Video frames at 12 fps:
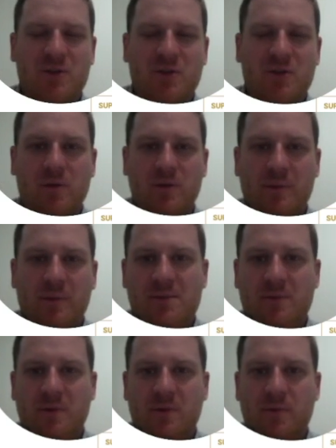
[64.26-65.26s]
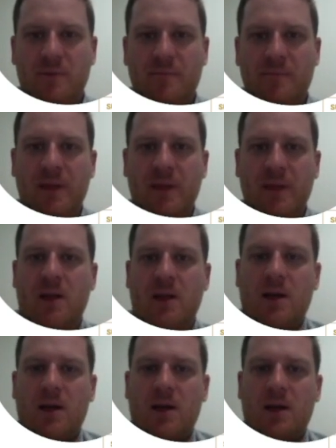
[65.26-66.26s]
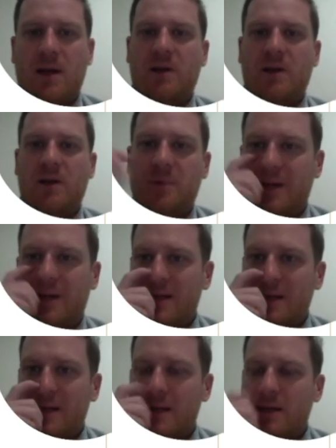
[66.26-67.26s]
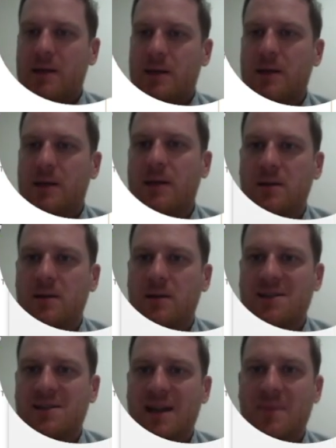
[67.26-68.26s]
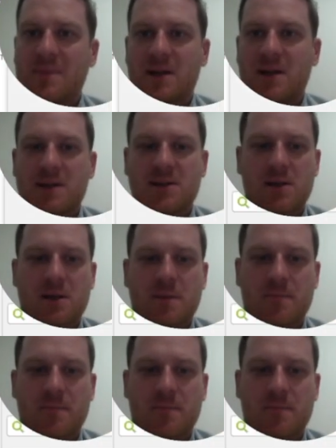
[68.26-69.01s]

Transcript: he will make some coin. And we're going to bring in Sam Darcy